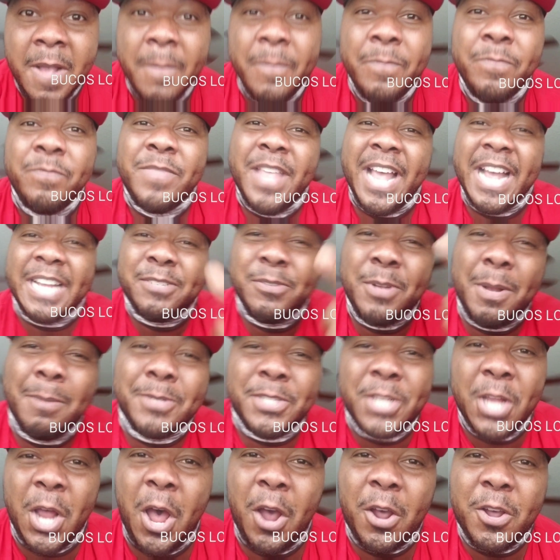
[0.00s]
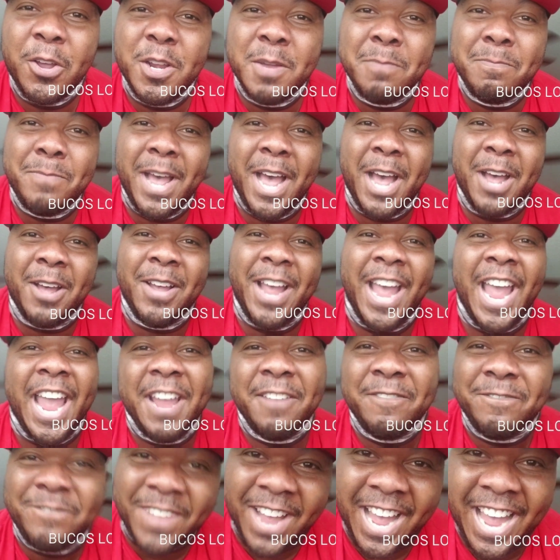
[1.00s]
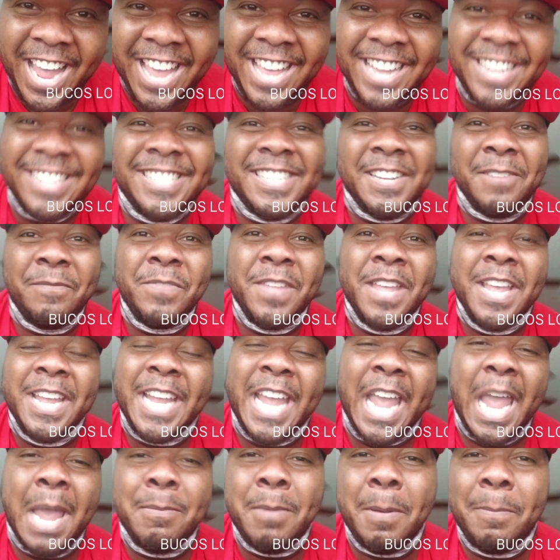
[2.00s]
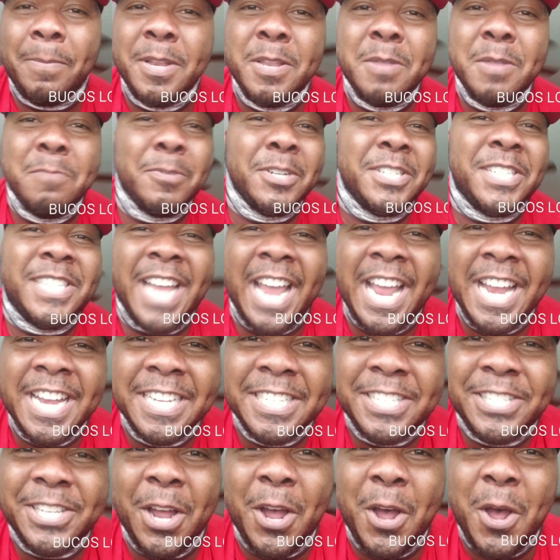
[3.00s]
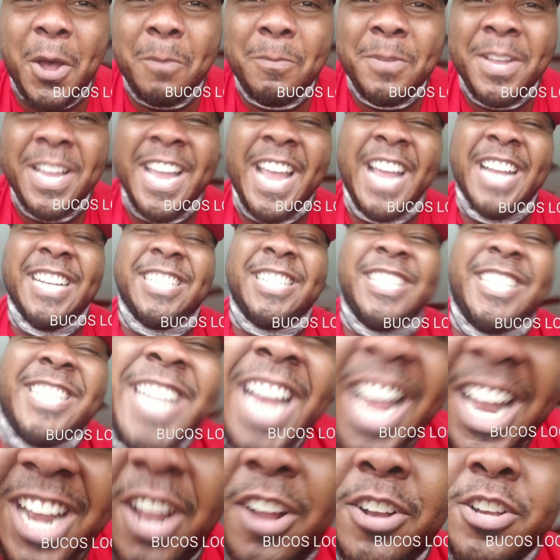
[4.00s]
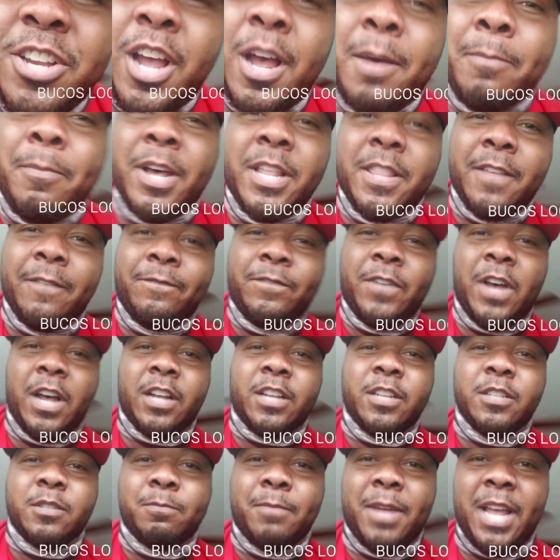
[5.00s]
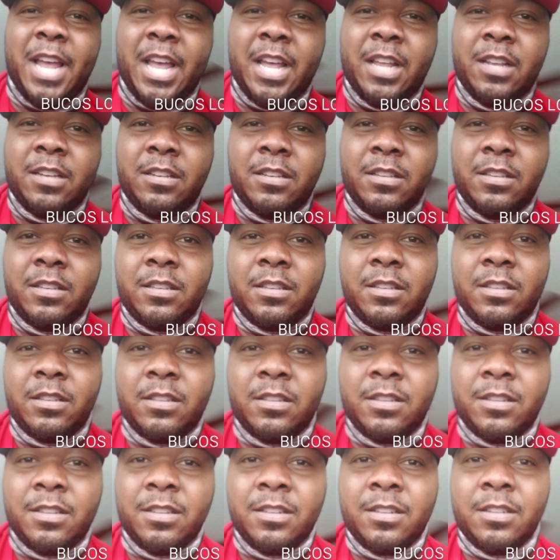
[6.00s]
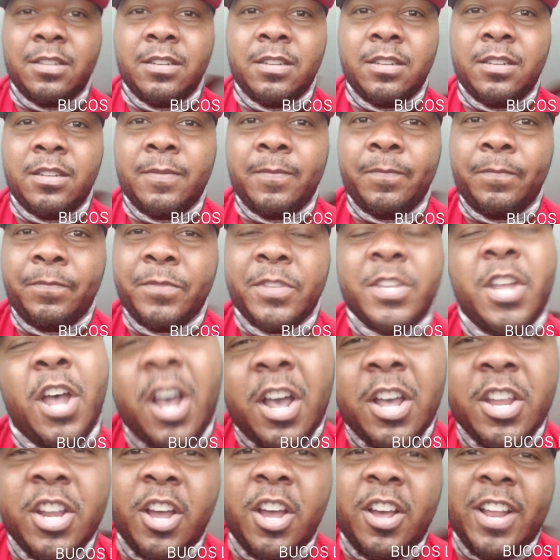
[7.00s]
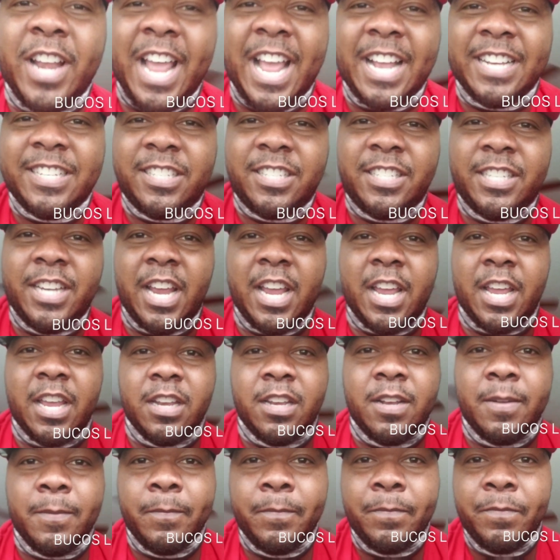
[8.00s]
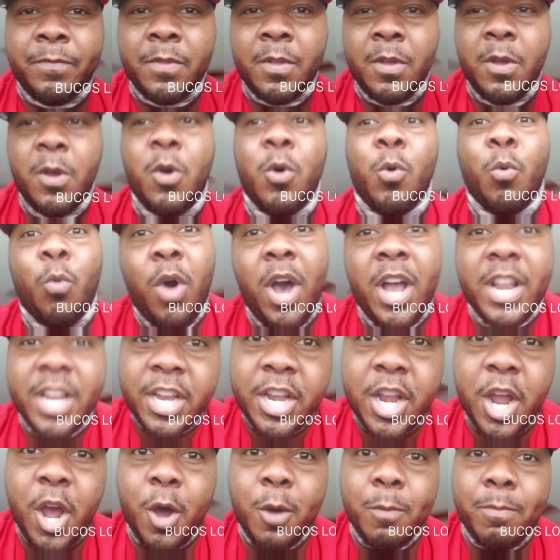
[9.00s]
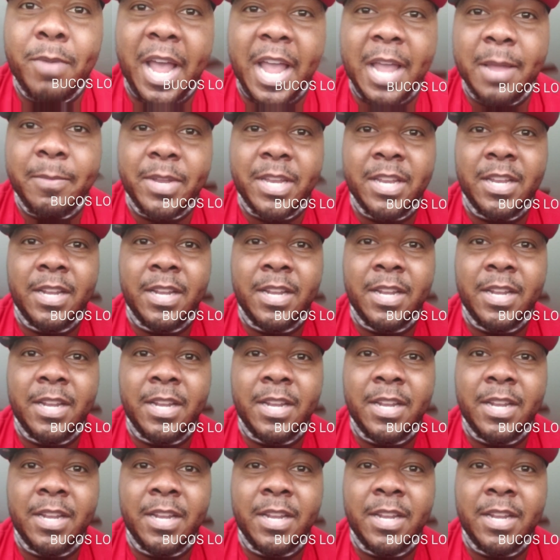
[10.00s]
That's what I'm talking about. Aint fans came up in the Mercedes Dome and shit on y'all motherfuckers, man. Talking all that shit. 1-0, baby.